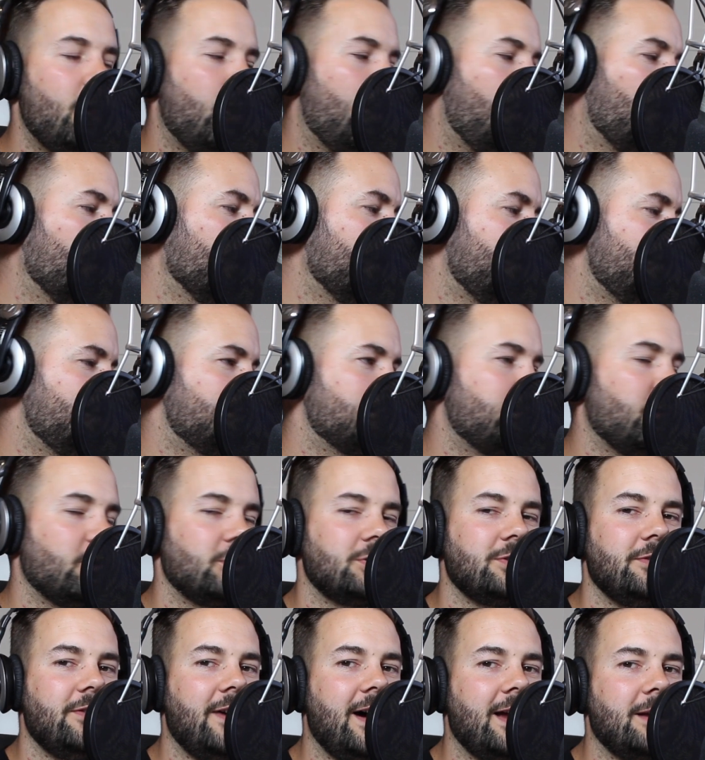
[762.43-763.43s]
All these
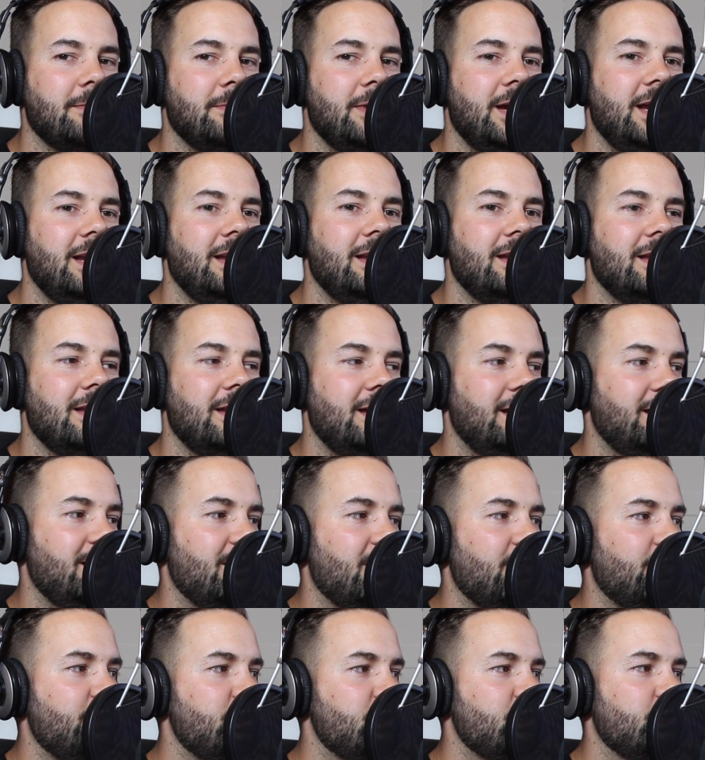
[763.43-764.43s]
books have had them in. The
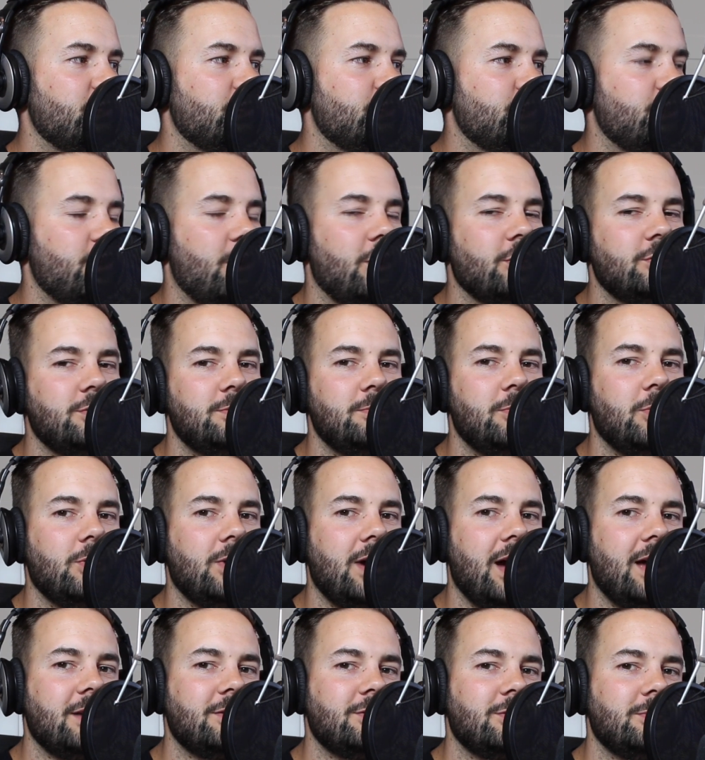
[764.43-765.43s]
original starter book
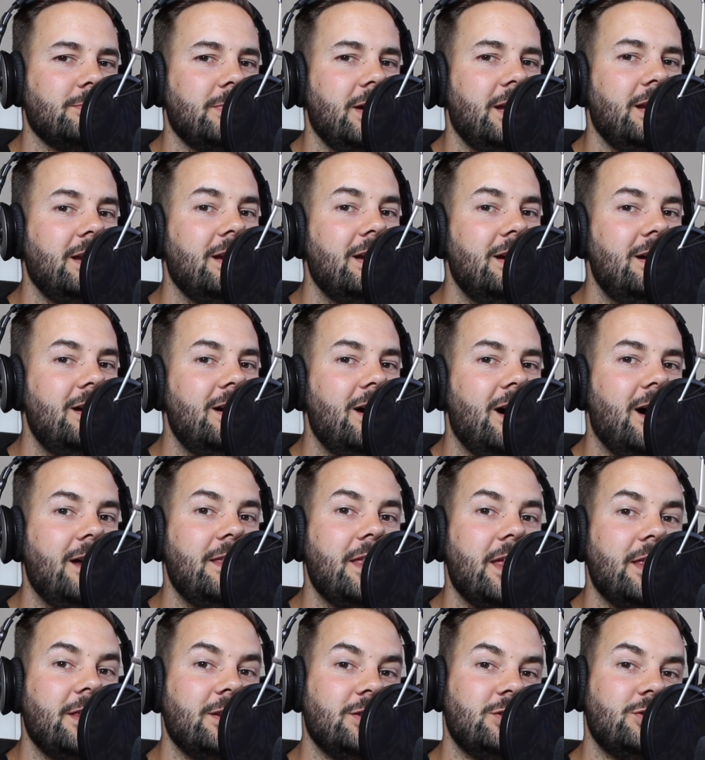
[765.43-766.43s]
had some in,
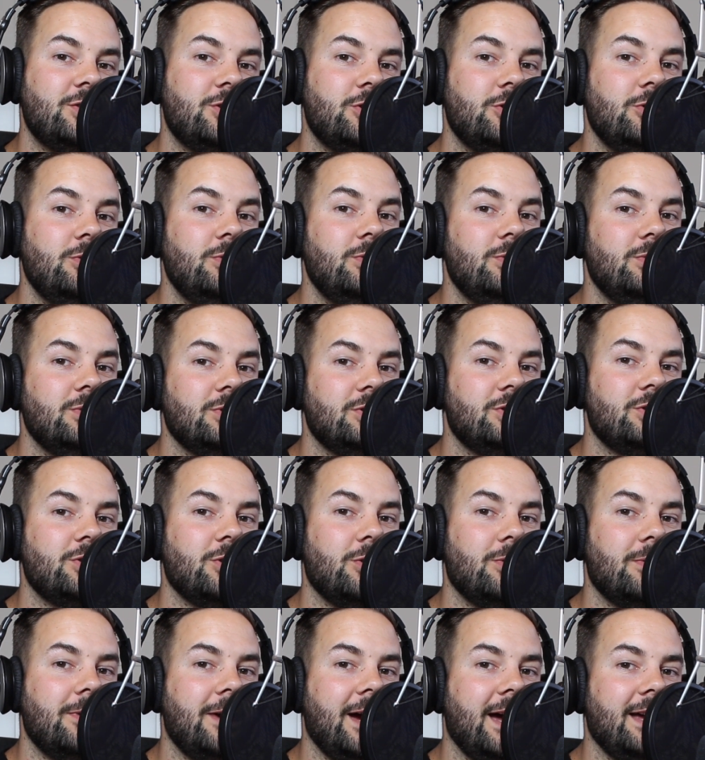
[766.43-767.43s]
and then there's 2
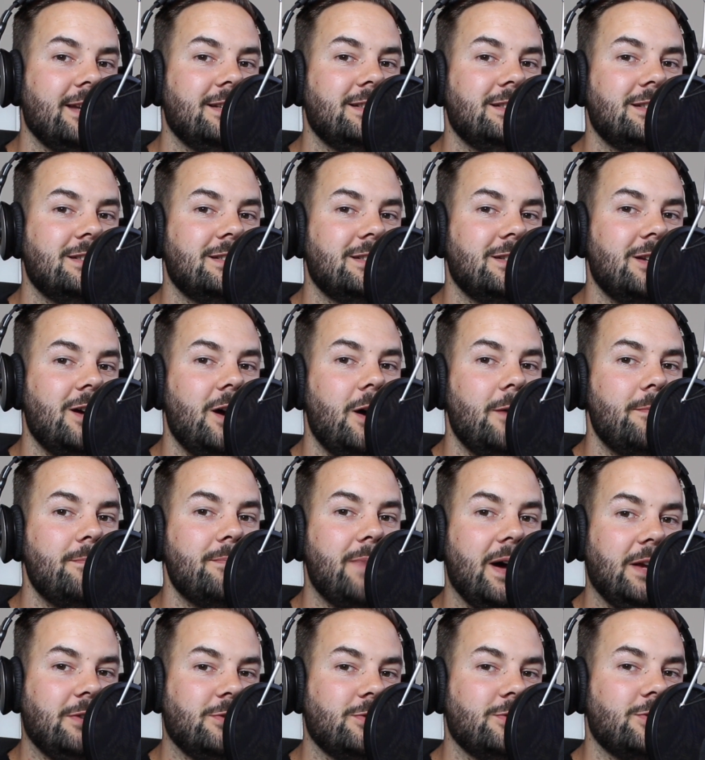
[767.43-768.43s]
Stormcast
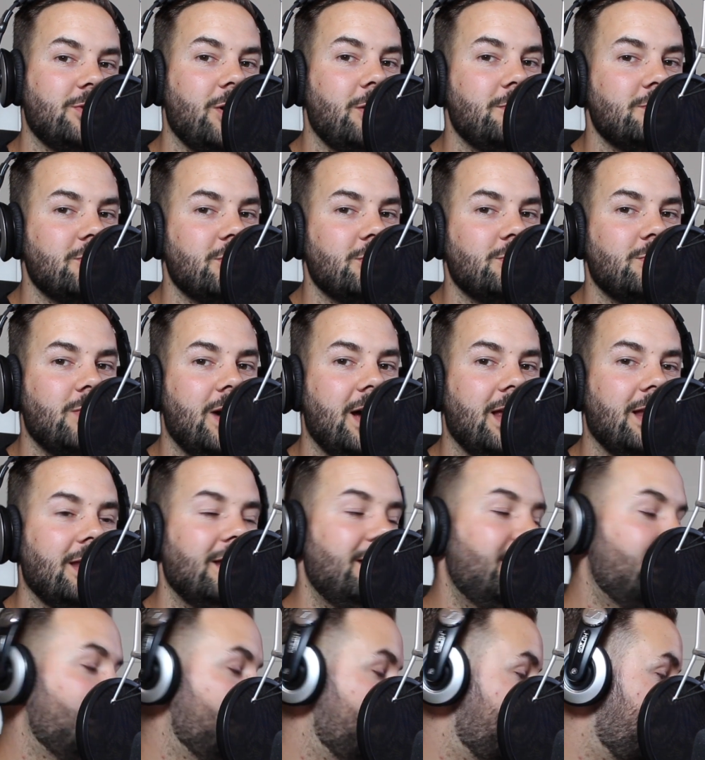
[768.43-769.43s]
battle tomes as well
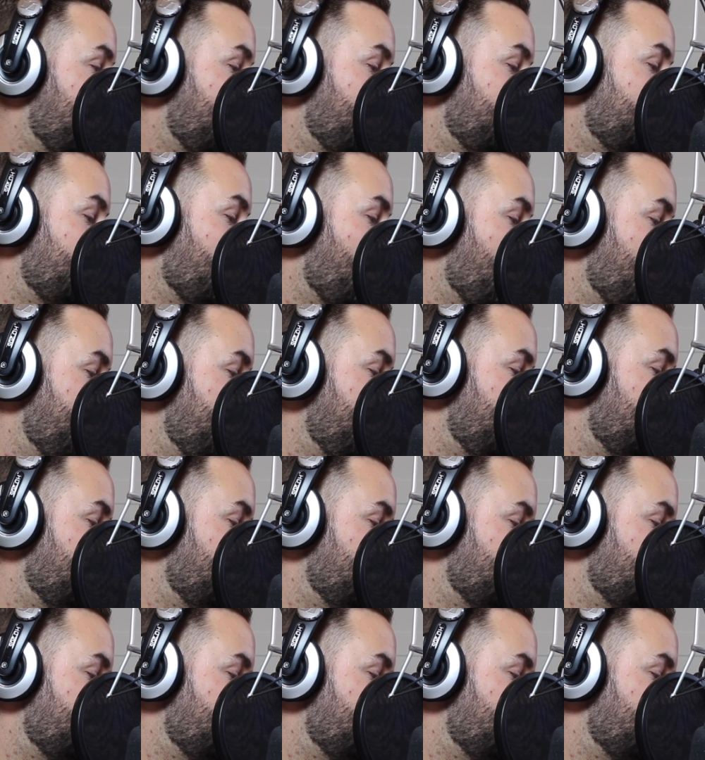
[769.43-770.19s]
that I've got them in.